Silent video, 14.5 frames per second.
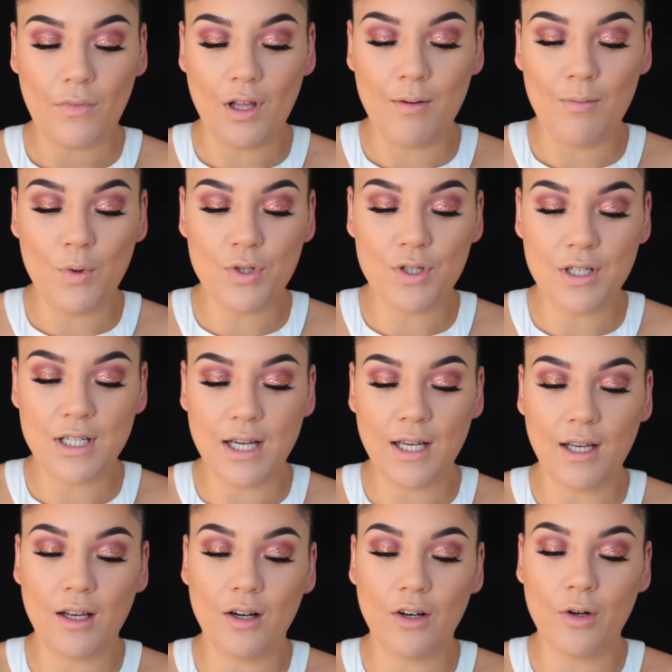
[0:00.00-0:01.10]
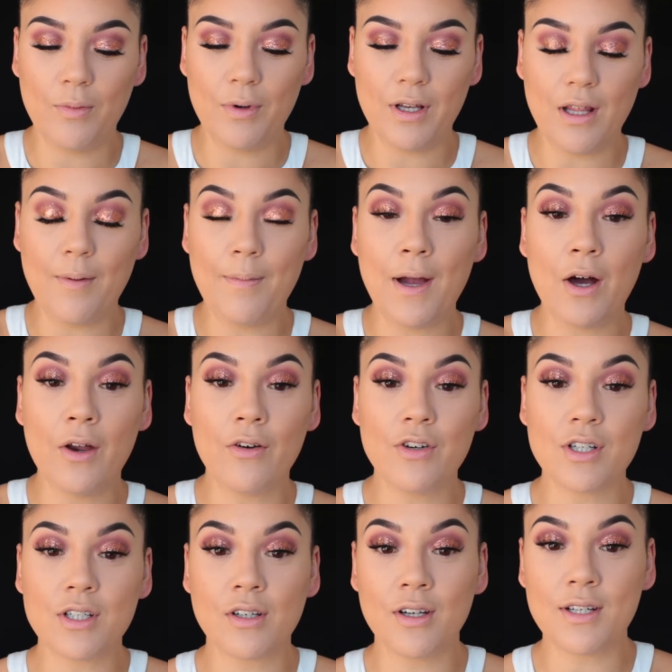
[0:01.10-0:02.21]
I'm also taking a little bit of that powder and
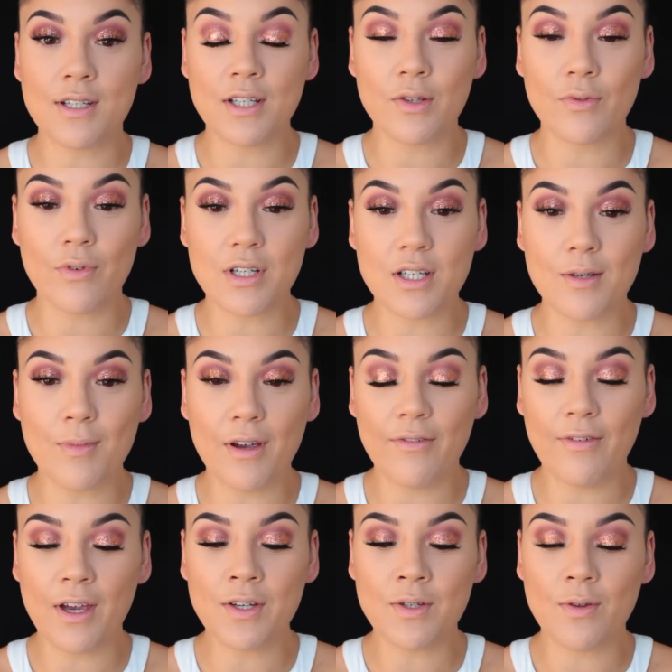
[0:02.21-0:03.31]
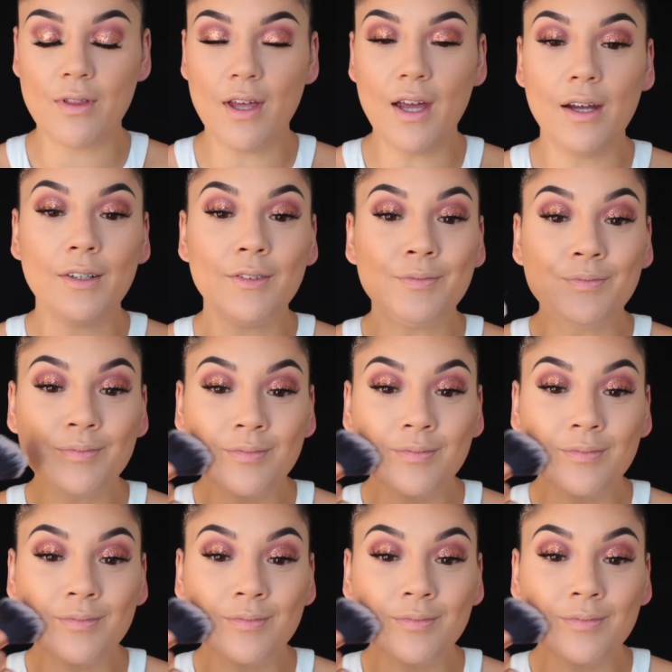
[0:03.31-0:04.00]
just going to set the rest of my face with that.